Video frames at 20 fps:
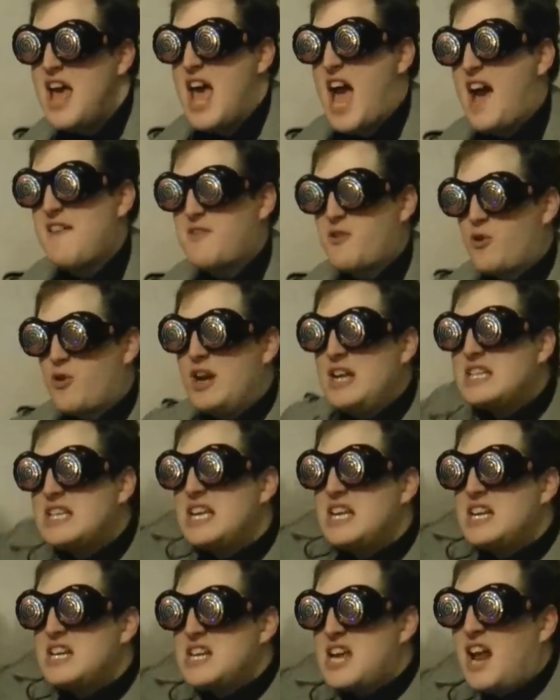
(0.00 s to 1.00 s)
have risen
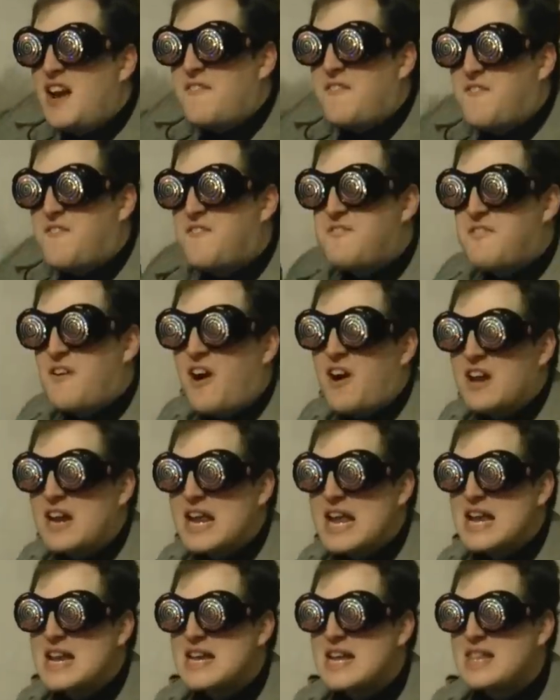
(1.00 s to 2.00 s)
and
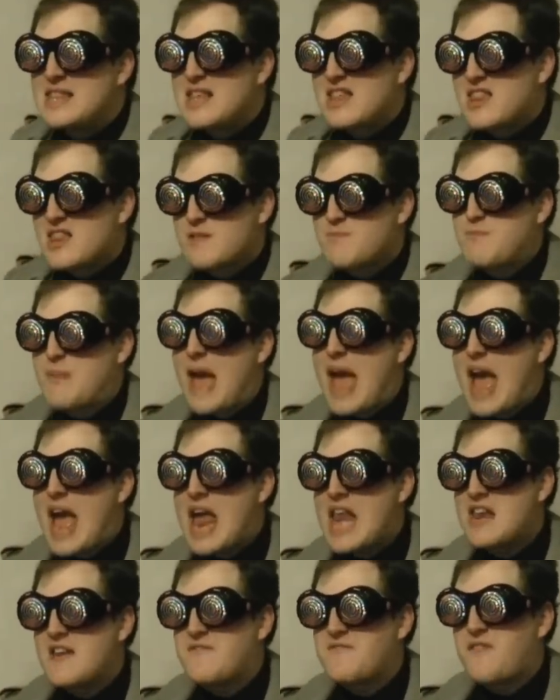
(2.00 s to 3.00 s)
fallen in the
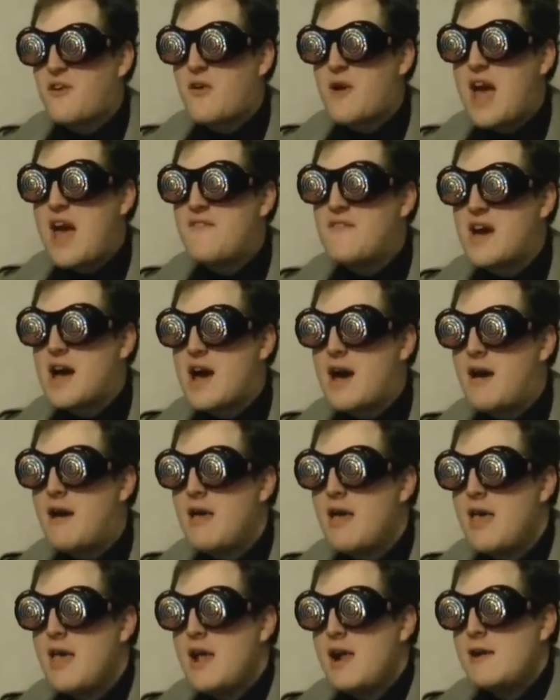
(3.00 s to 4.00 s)
span of forever.
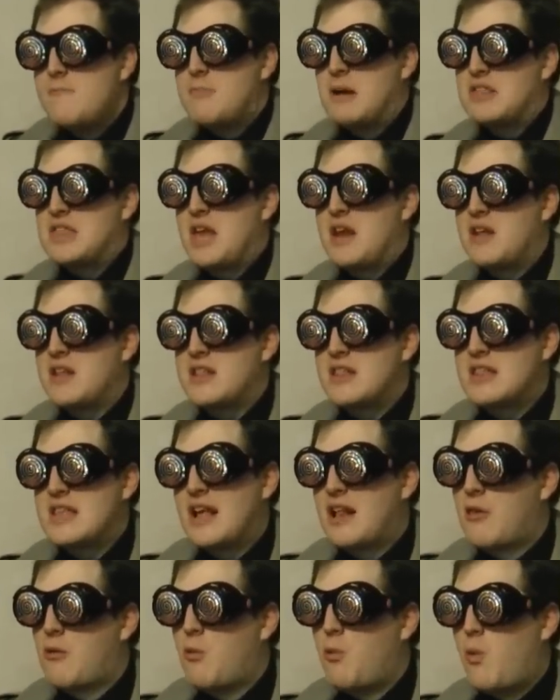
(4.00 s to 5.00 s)
But there is
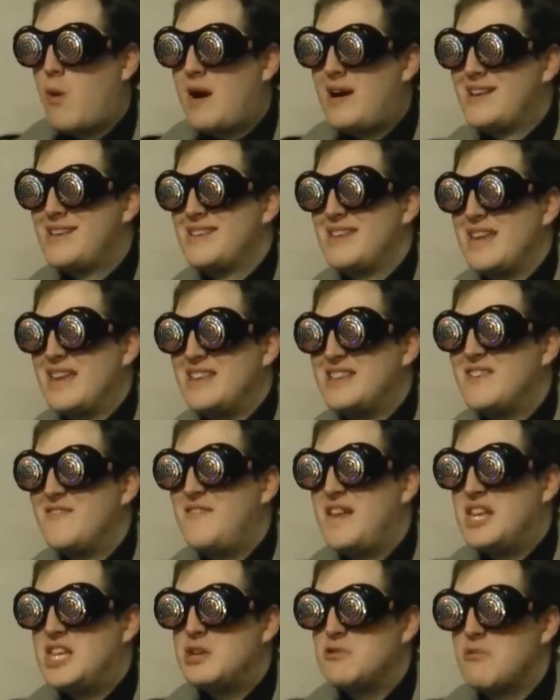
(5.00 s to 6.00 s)
still one
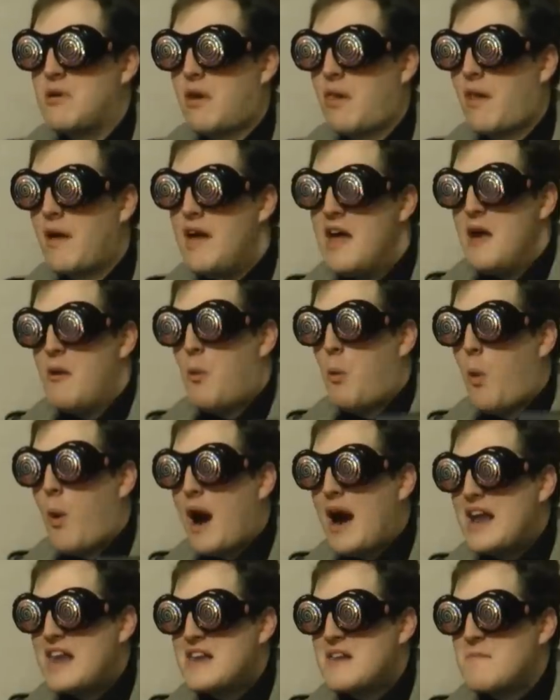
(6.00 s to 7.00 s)
individual,
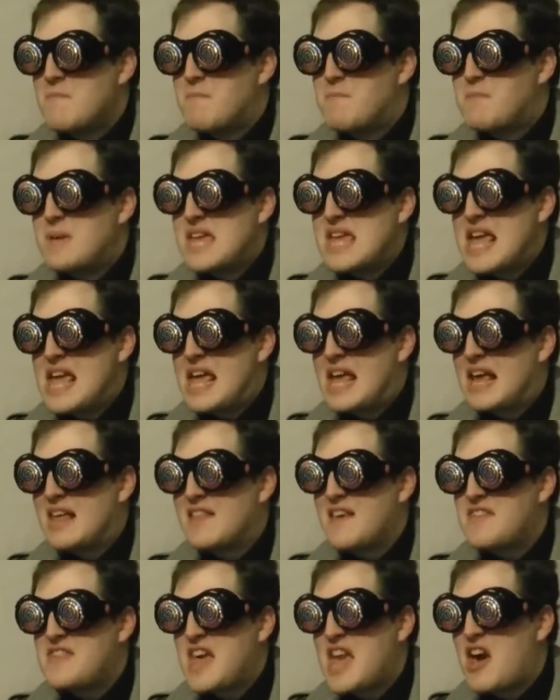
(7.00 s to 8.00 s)
one being
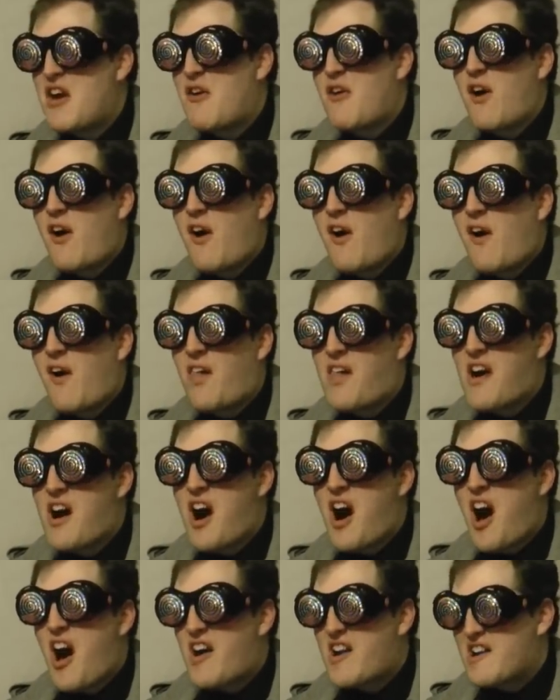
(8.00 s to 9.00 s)
that they are all
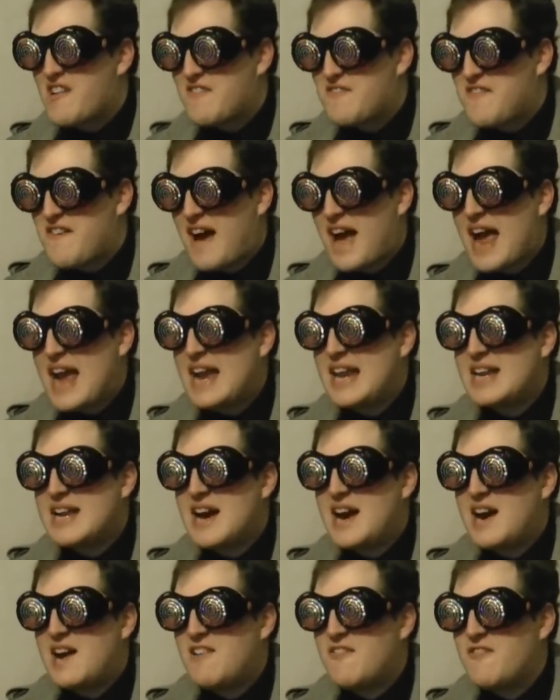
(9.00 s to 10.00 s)
horrified
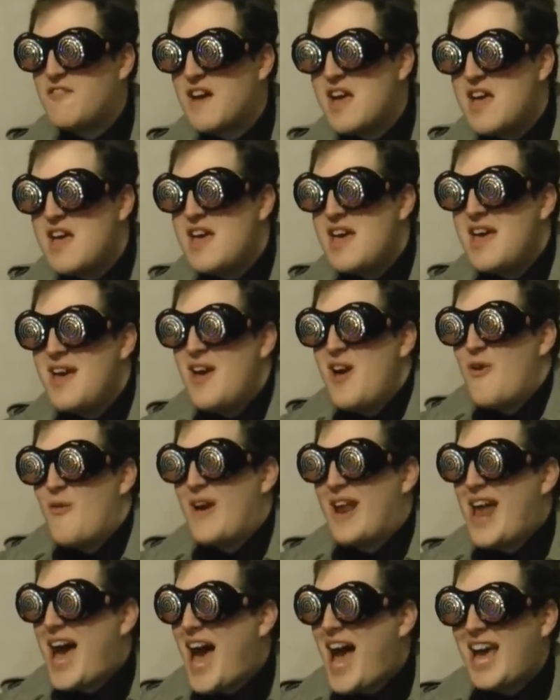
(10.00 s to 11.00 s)
of.
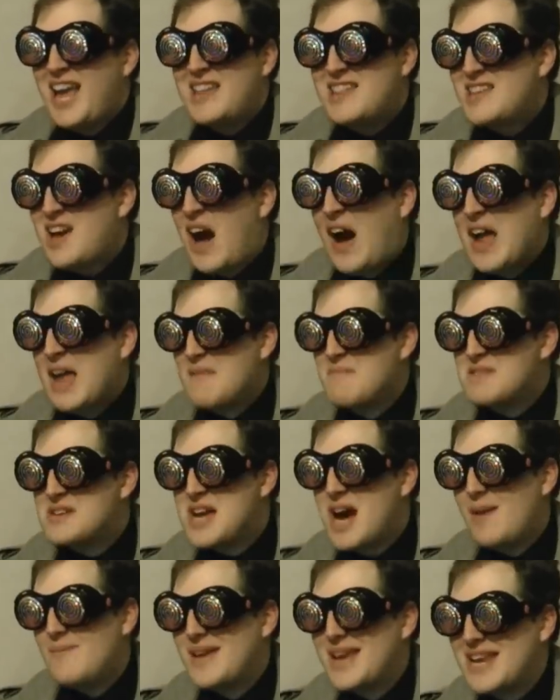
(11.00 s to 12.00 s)
When I saw him
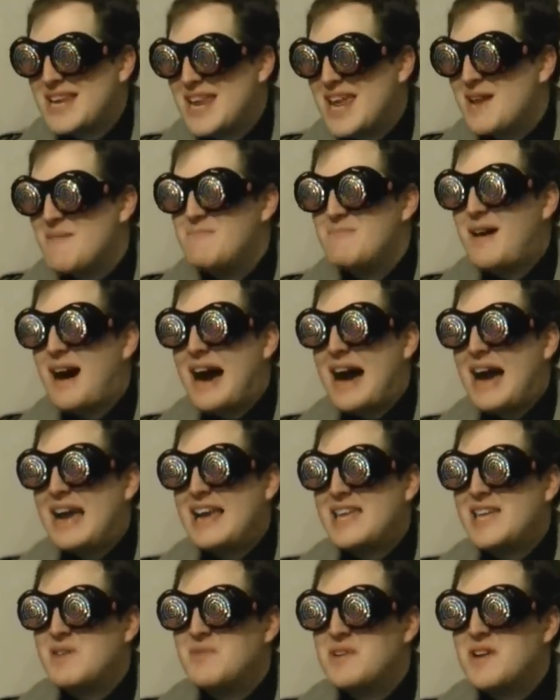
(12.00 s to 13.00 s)
coming near
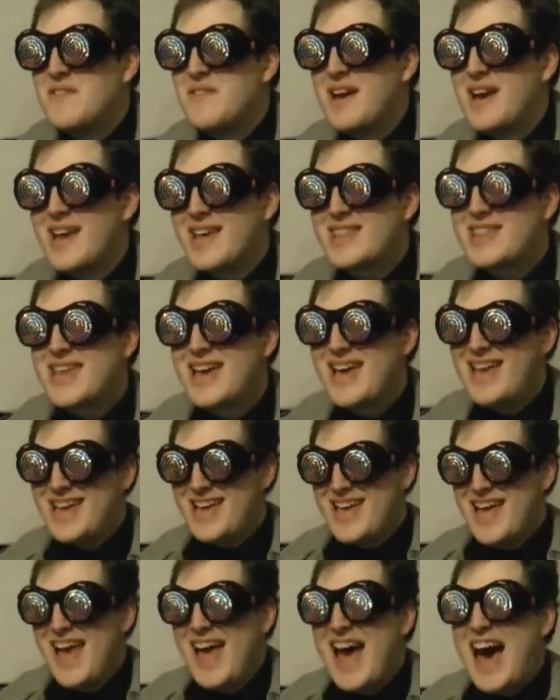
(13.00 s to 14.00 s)
my universe,
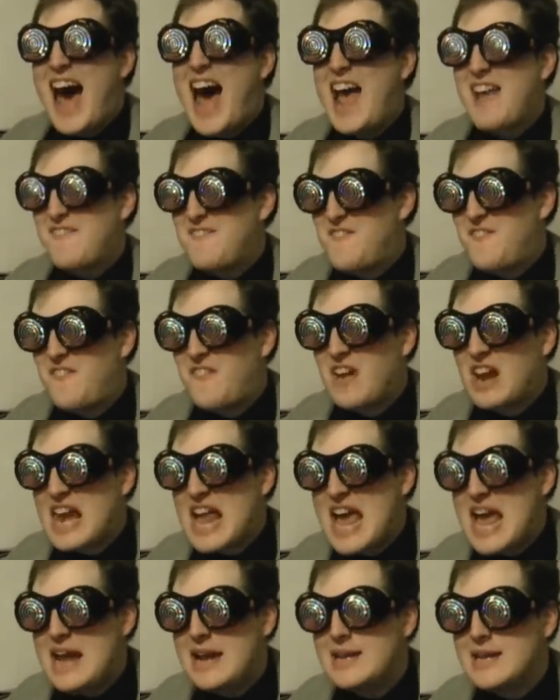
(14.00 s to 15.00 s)
I
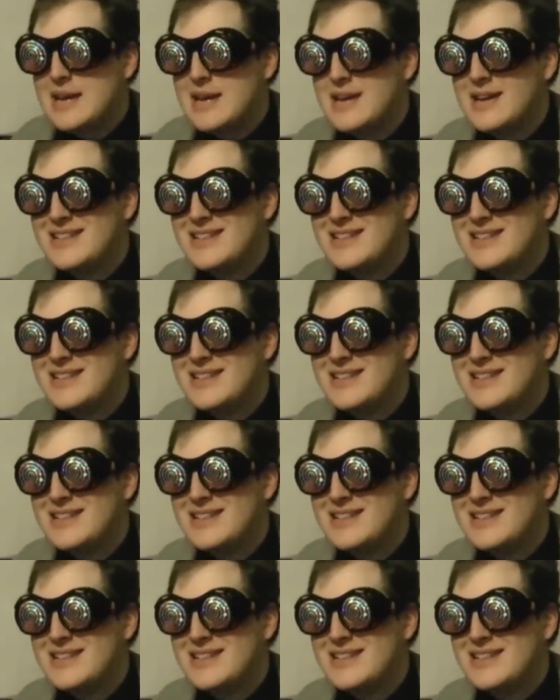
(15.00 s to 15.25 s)
fled.